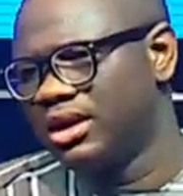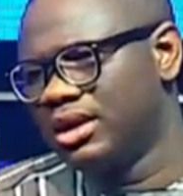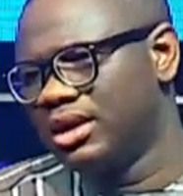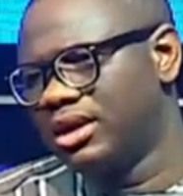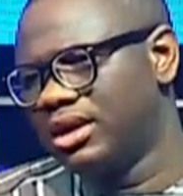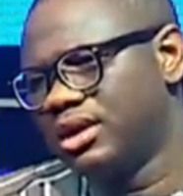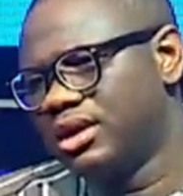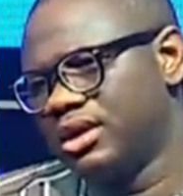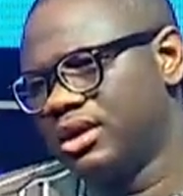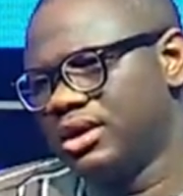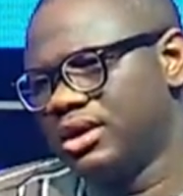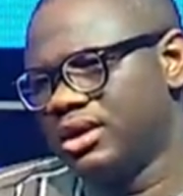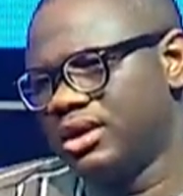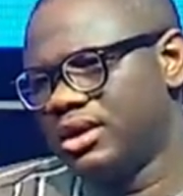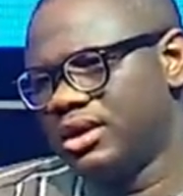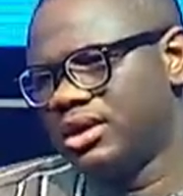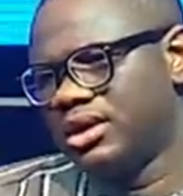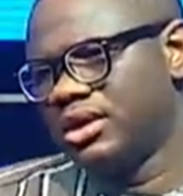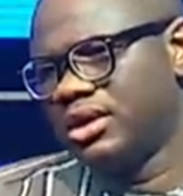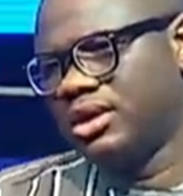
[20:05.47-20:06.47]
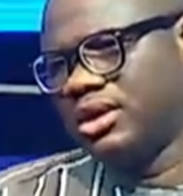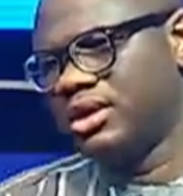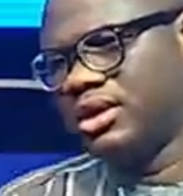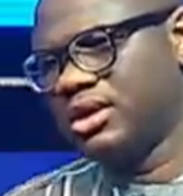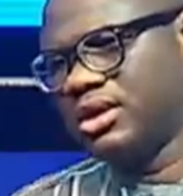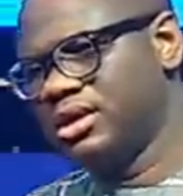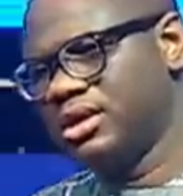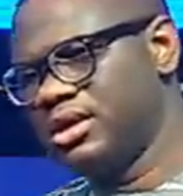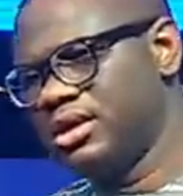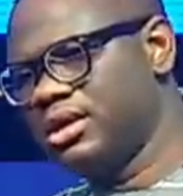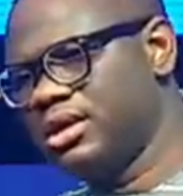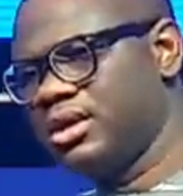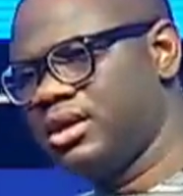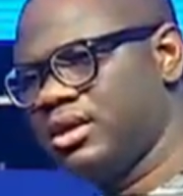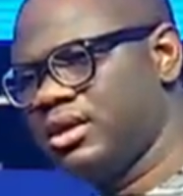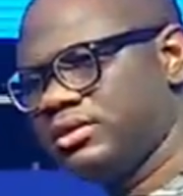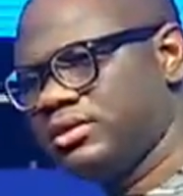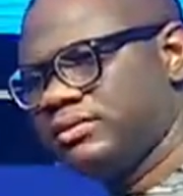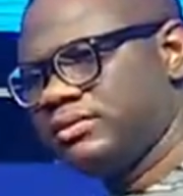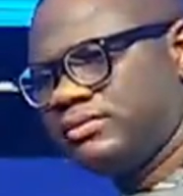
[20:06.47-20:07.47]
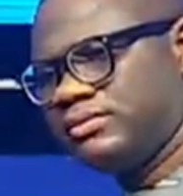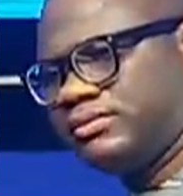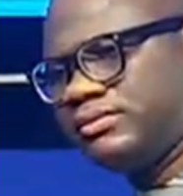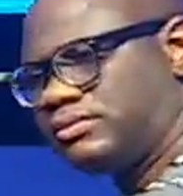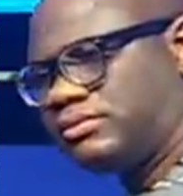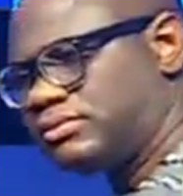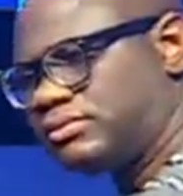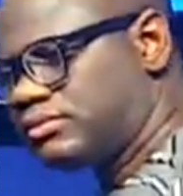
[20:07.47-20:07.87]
(silence)